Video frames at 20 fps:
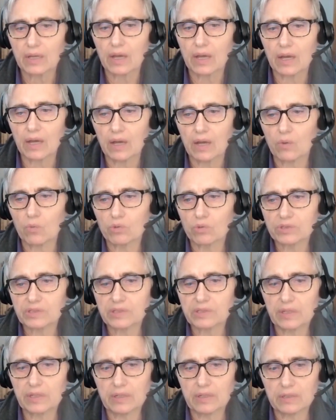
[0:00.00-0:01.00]
We're
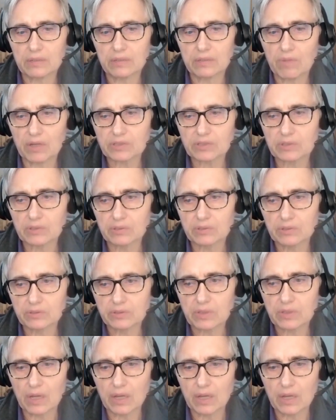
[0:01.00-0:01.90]
seeing muscles